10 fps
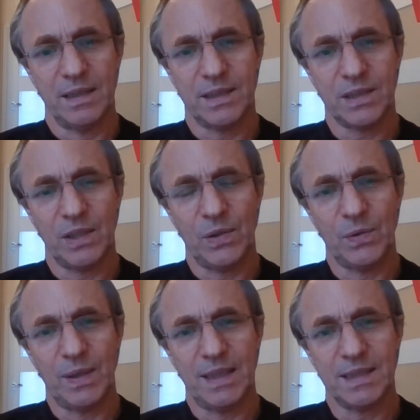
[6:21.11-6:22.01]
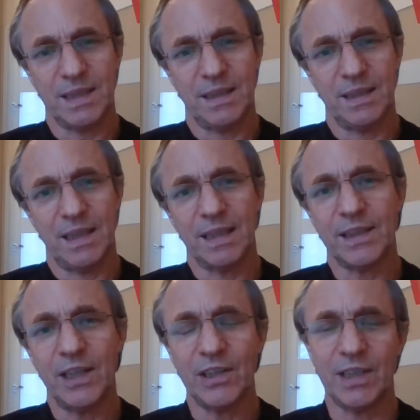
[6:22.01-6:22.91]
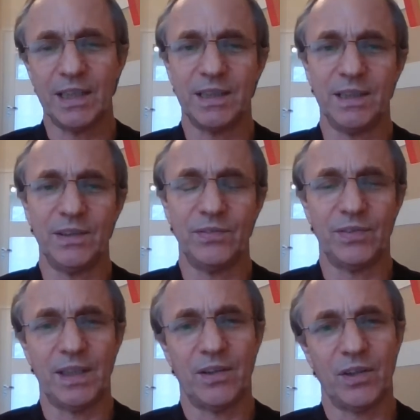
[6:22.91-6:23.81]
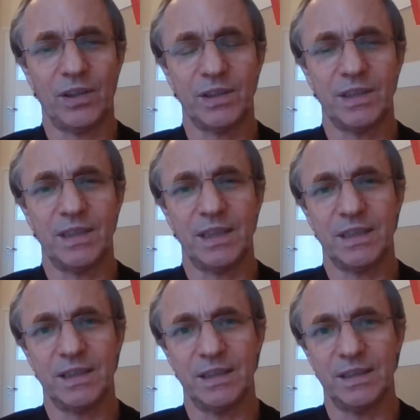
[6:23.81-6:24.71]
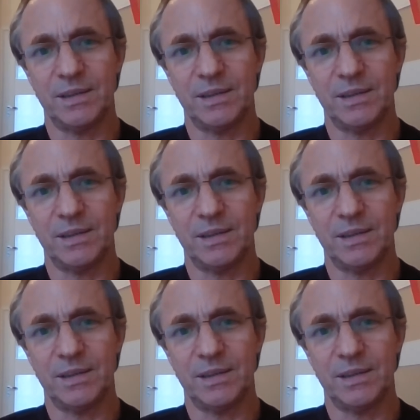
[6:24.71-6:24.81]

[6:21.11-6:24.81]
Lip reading: So as an alternative, I thought that